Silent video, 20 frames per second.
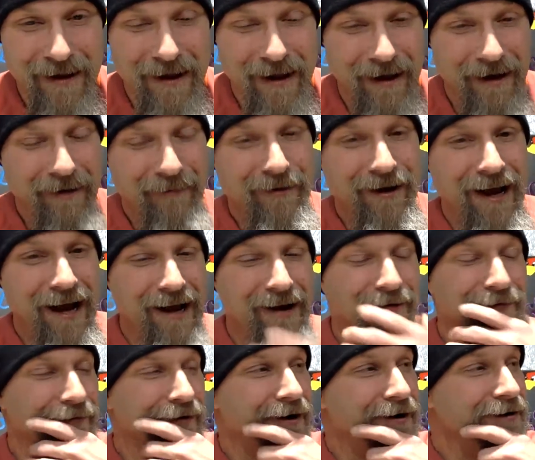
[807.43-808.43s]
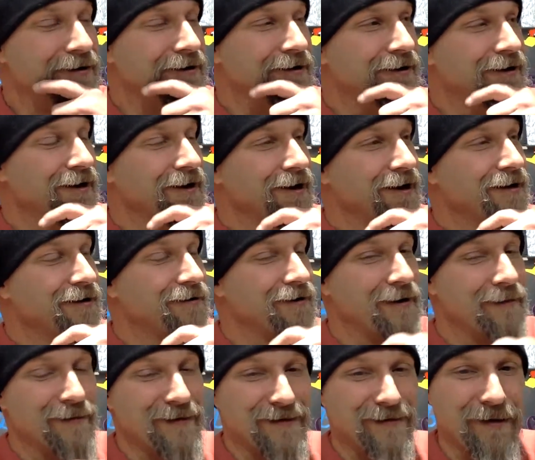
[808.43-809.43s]
And then we had it running in a later
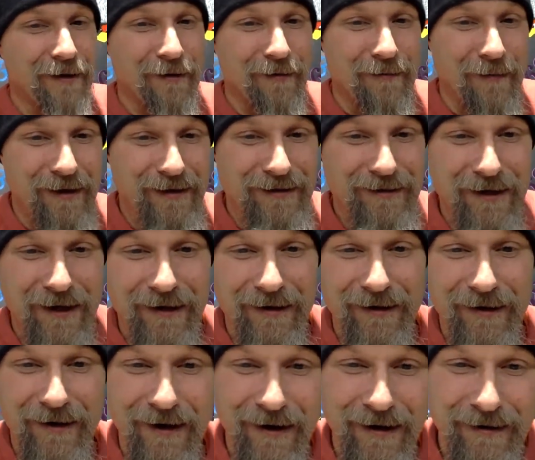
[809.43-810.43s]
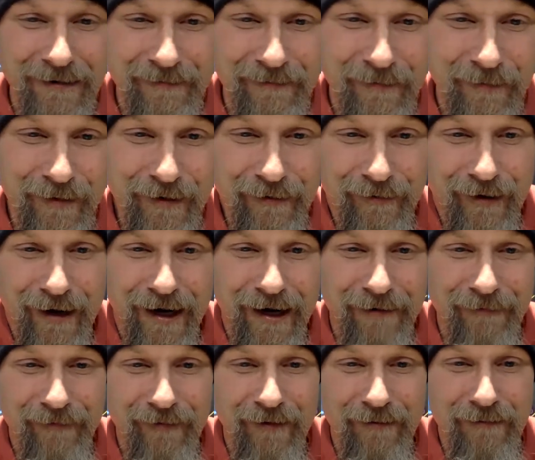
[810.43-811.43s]
episode. My son and we ran
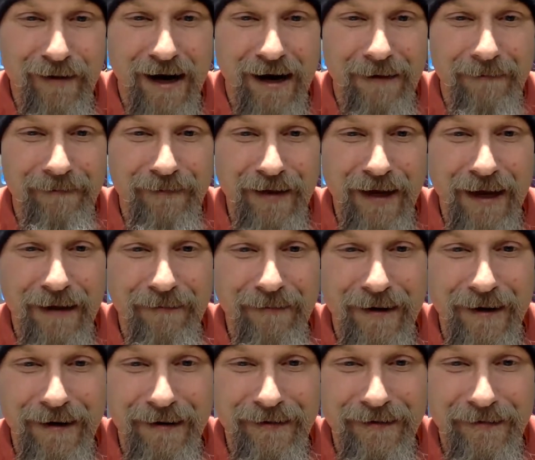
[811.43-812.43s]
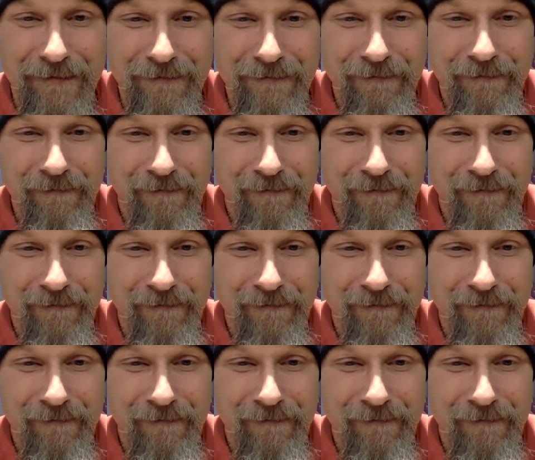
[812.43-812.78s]
it for about 10 minutes.